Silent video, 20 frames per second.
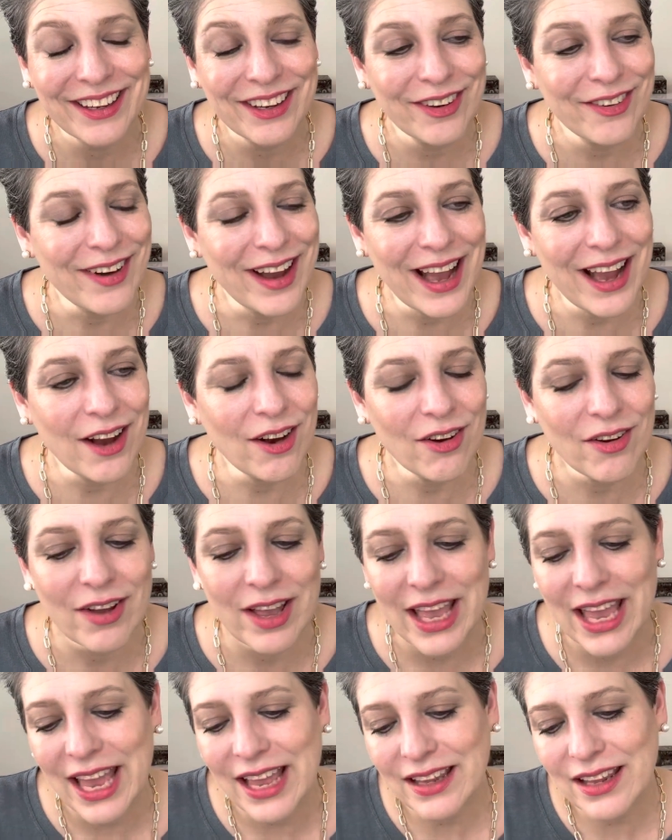Wow.
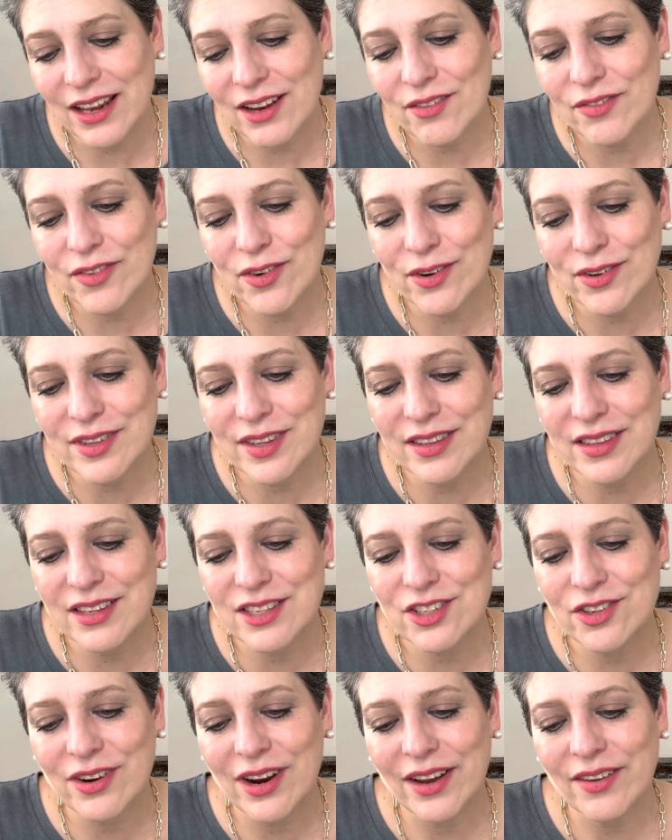And then of course they
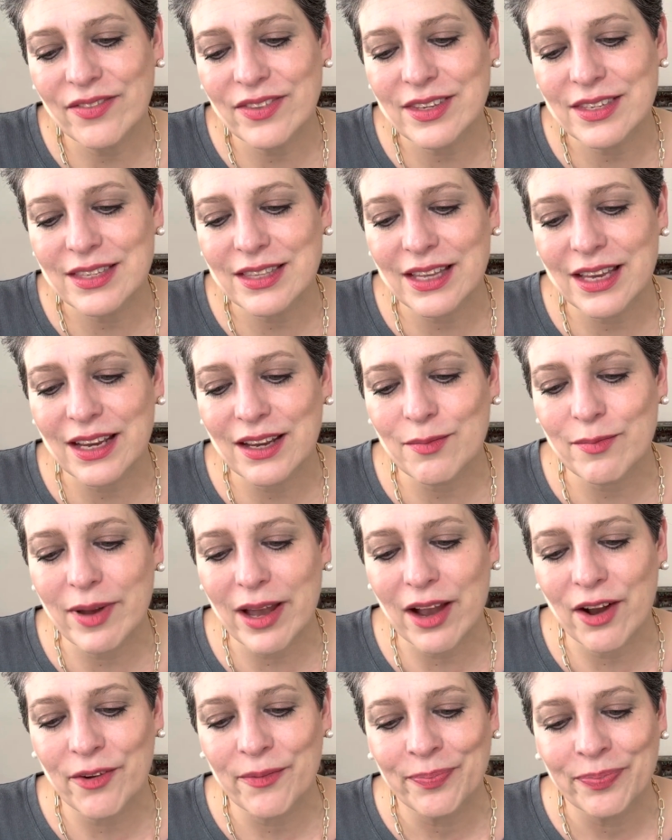describe this thing
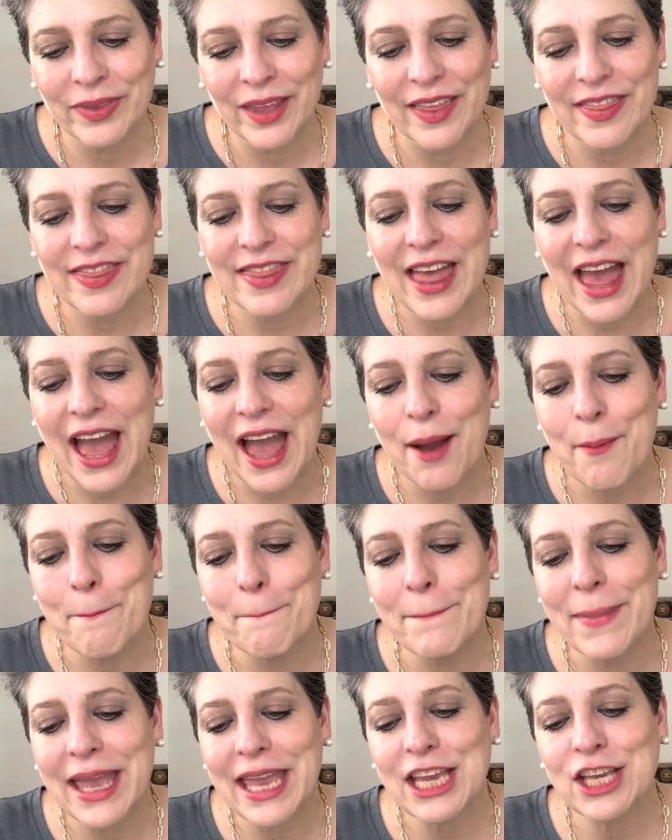about that
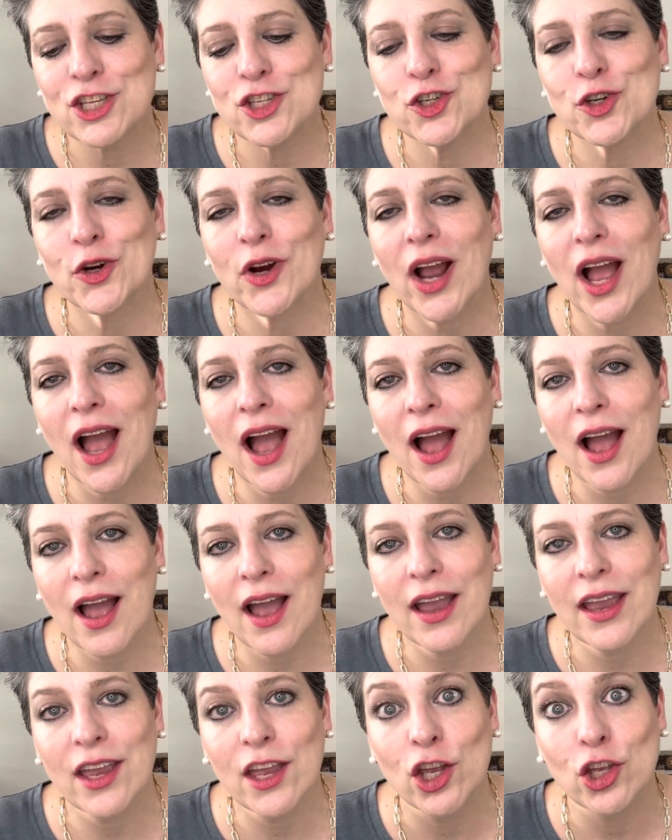makes your
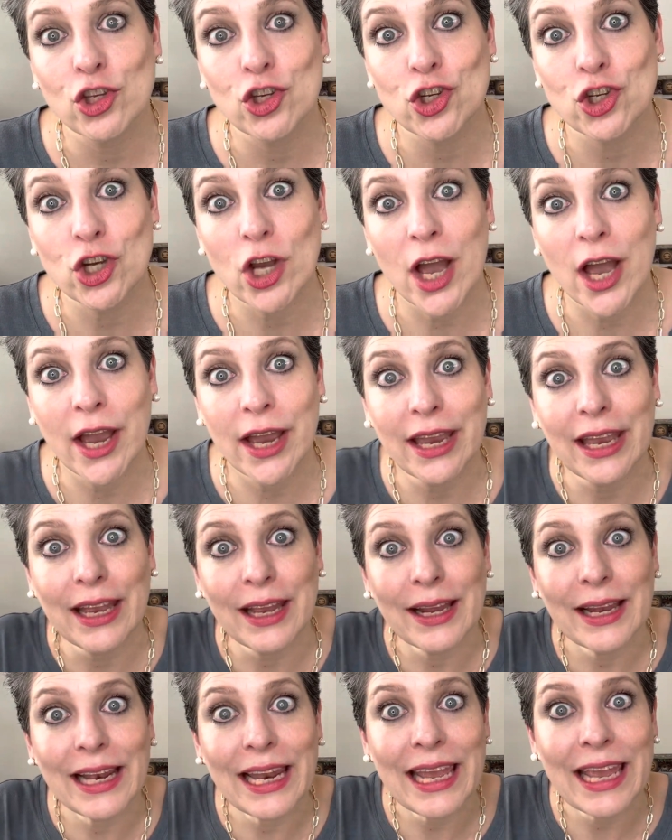eye
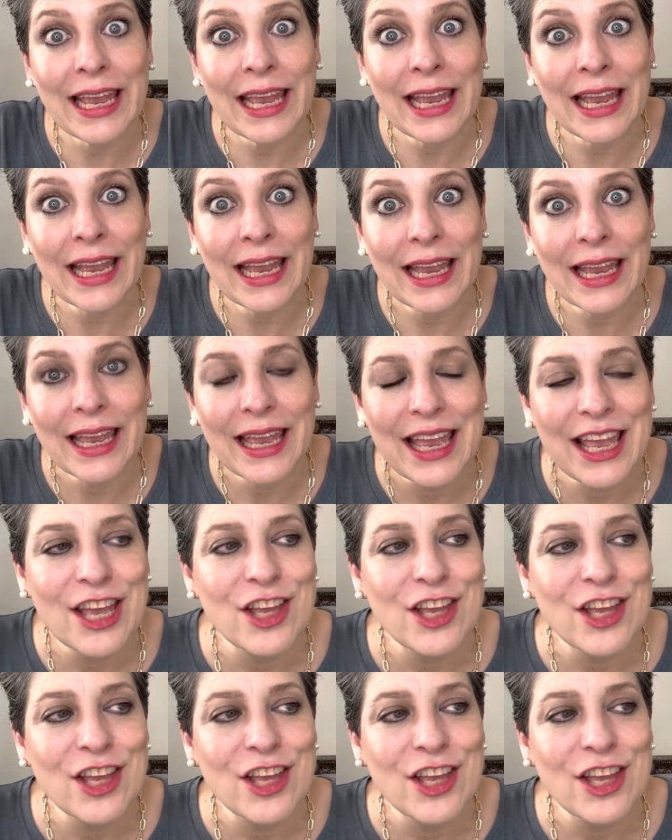shine. Cling.